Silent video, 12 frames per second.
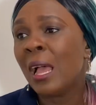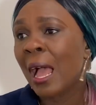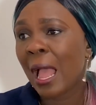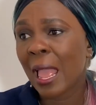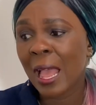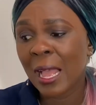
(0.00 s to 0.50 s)

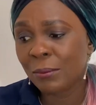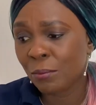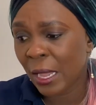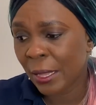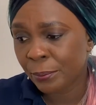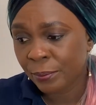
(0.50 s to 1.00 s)
I had
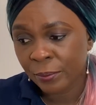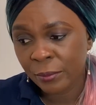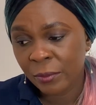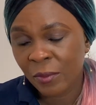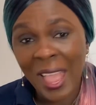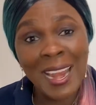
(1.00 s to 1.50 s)
mine,
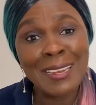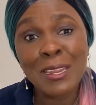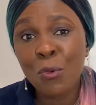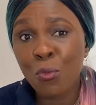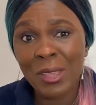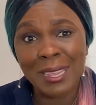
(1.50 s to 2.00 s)
and I
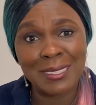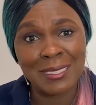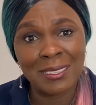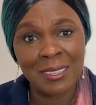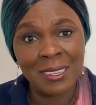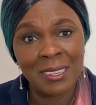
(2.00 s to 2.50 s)
didn't wait.
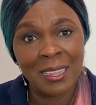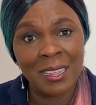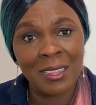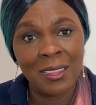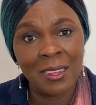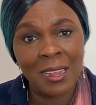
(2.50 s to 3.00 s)

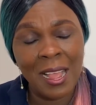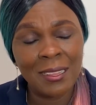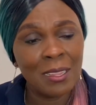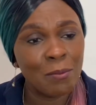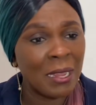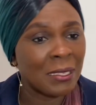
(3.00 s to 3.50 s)
I
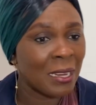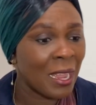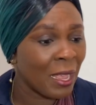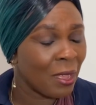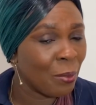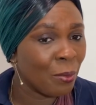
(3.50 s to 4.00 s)
think my
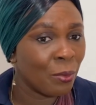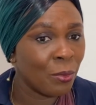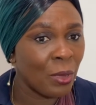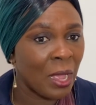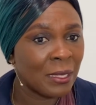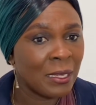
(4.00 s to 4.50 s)
denial,
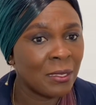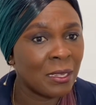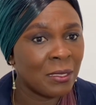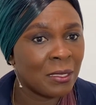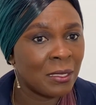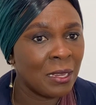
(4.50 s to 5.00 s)

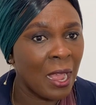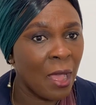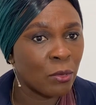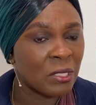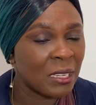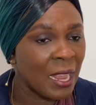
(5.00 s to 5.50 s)
I
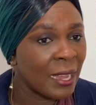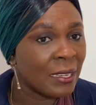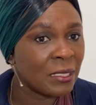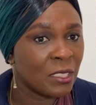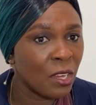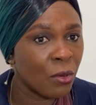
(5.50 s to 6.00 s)
was denied
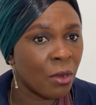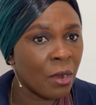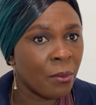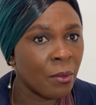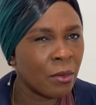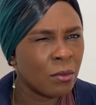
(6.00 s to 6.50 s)
in
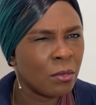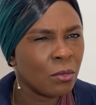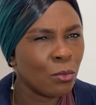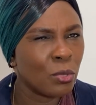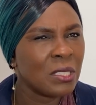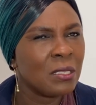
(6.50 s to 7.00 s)
January, no,
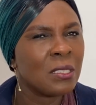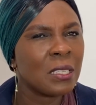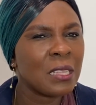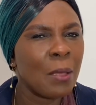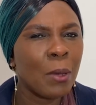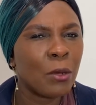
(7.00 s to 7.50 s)
was it
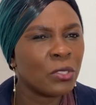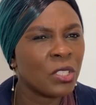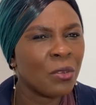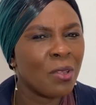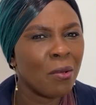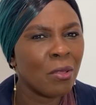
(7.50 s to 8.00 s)
December or
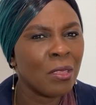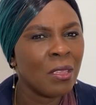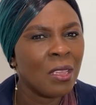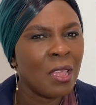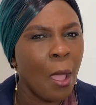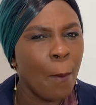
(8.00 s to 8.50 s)
January?
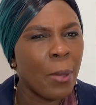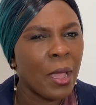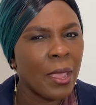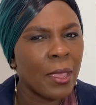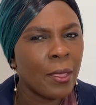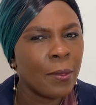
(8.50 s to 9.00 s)

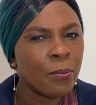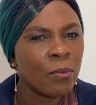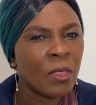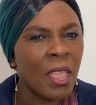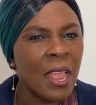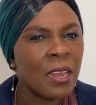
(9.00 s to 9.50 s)
By
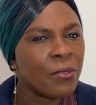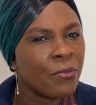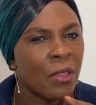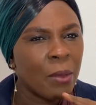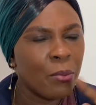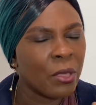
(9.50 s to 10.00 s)
early
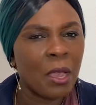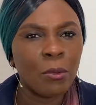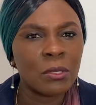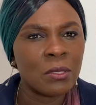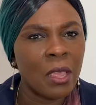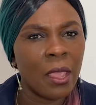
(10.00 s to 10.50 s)
February, I
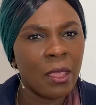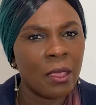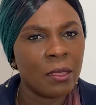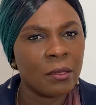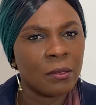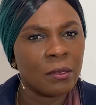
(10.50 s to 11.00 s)
was there.
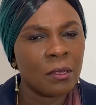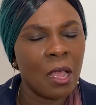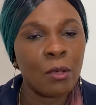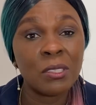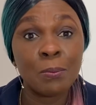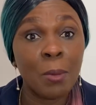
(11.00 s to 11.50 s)

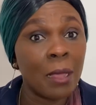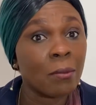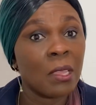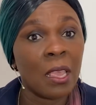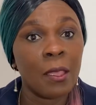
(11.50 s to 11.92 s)
I was back there.